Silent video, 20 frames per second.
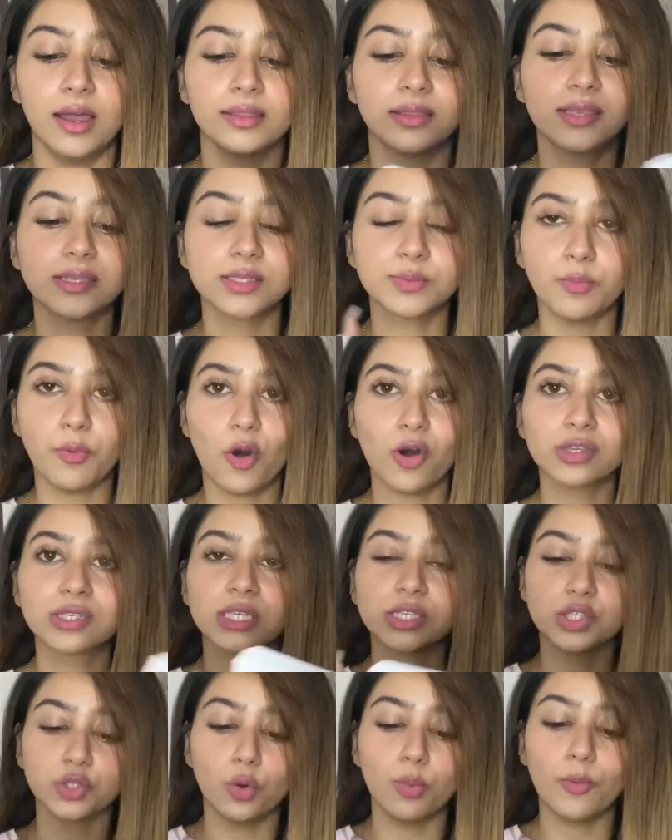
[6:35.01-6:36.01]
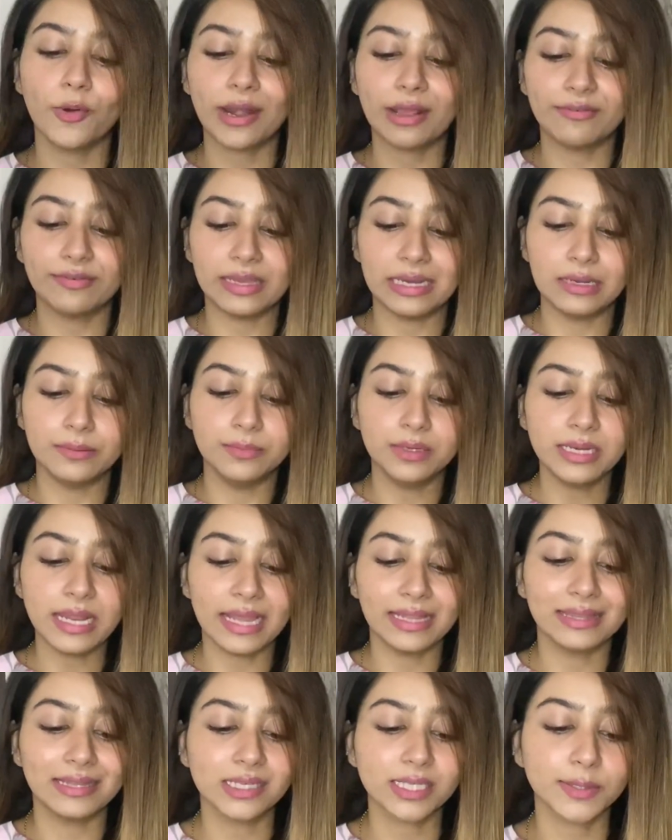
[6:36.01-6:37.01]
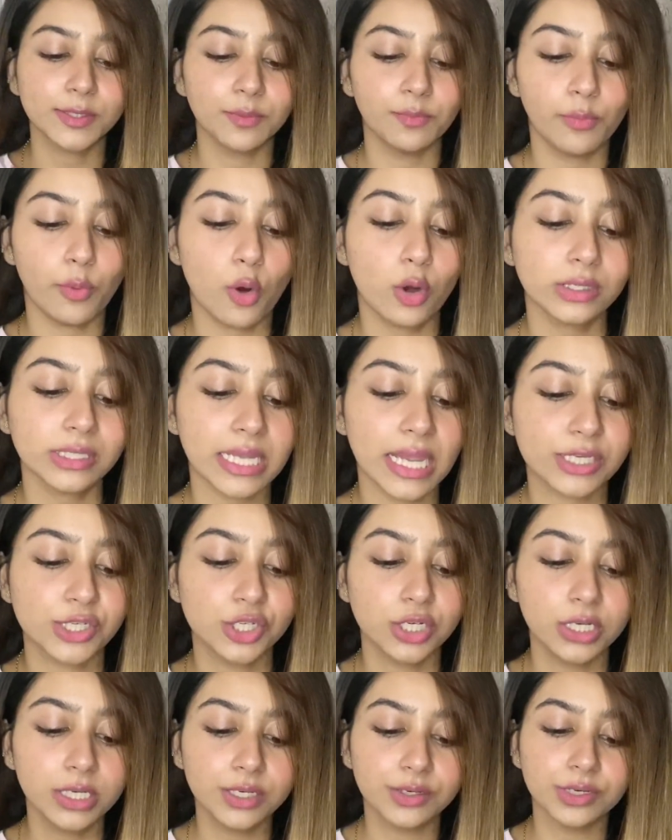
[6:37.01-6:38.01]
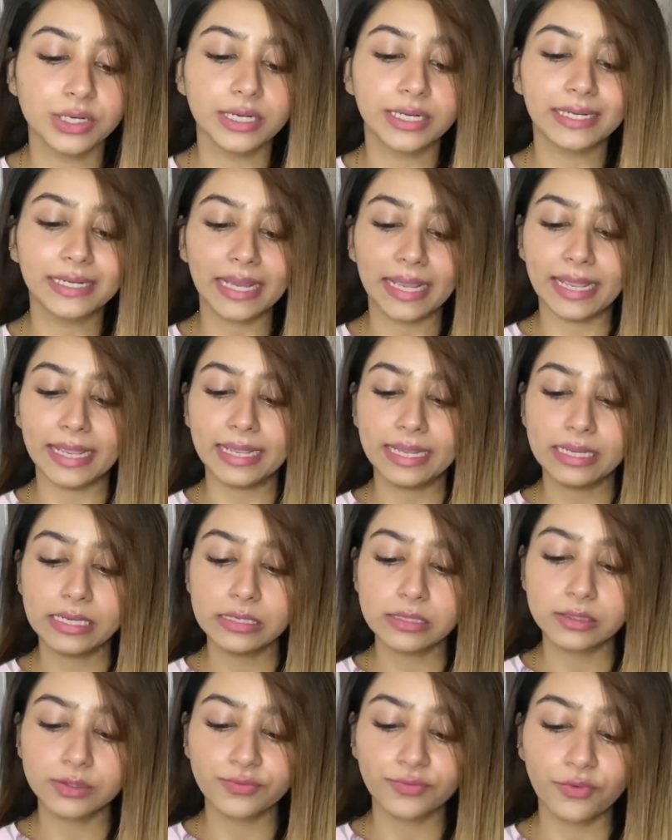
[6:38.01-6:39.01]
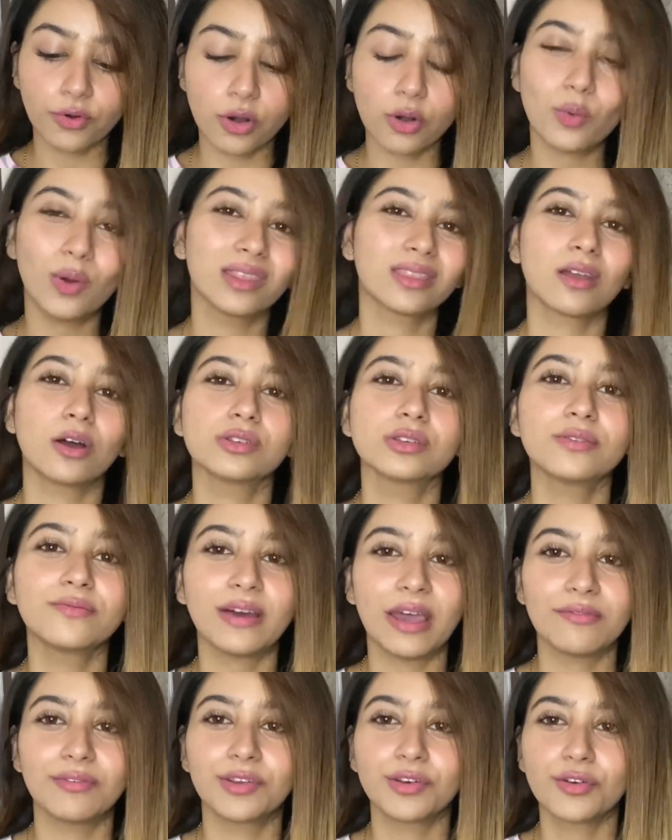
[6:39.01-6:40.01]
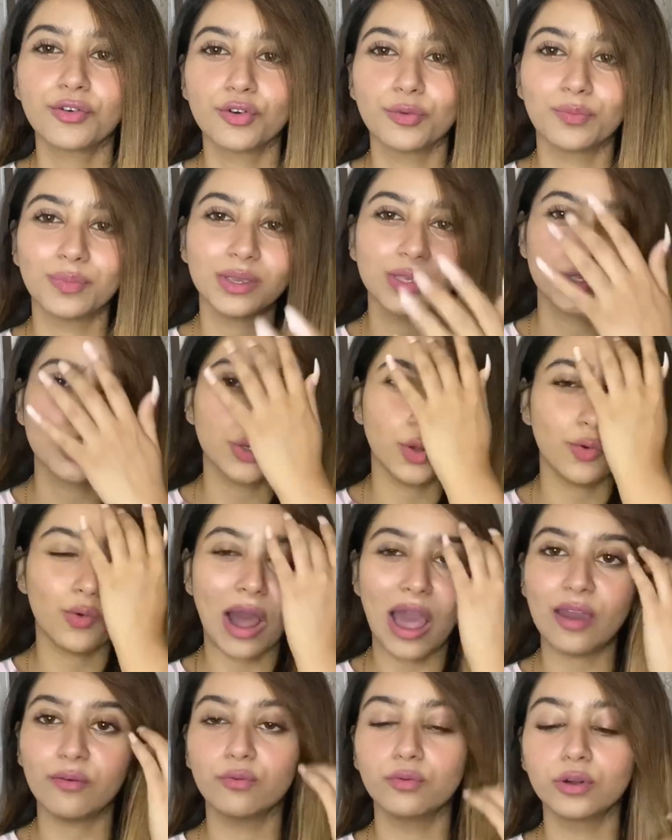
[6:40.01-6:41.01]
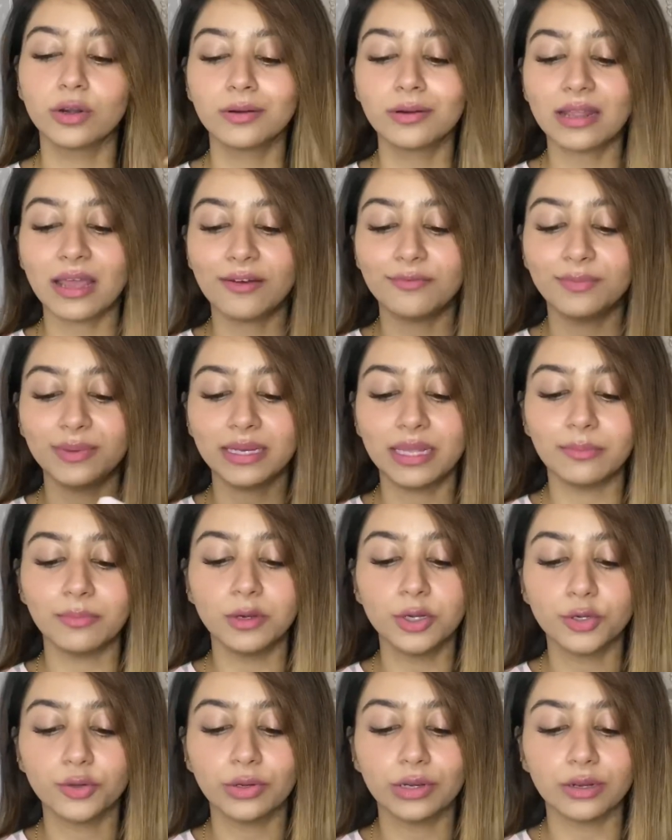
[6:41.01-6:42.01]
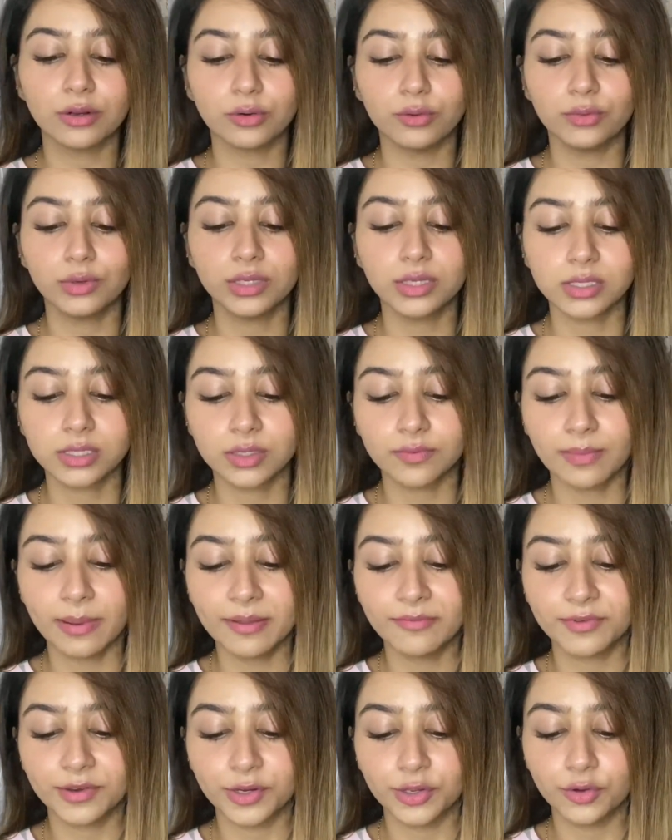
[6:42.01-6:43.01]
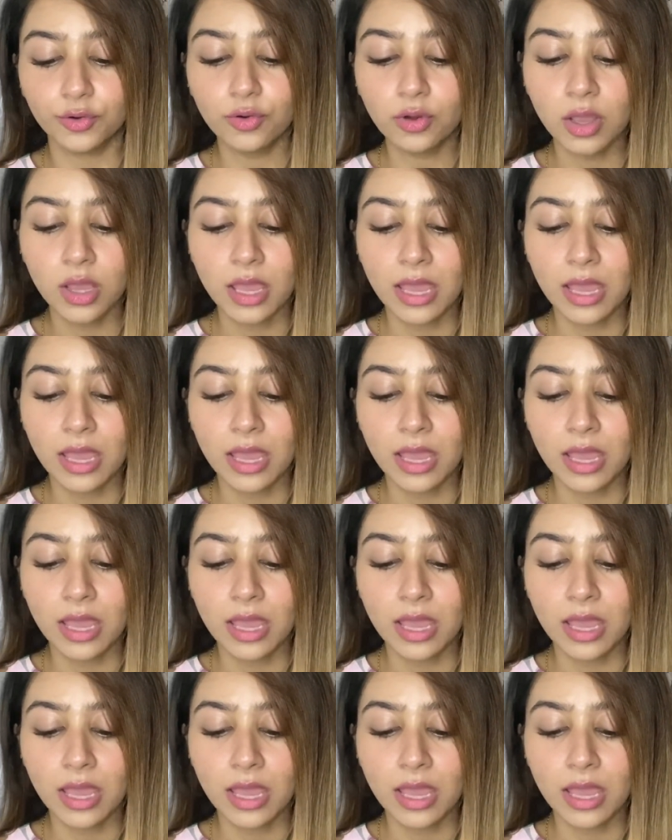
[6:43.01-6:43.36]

This box is no more available, and this box actually retails for 1500 rupees, so I wouldn't have been able to include this in my video,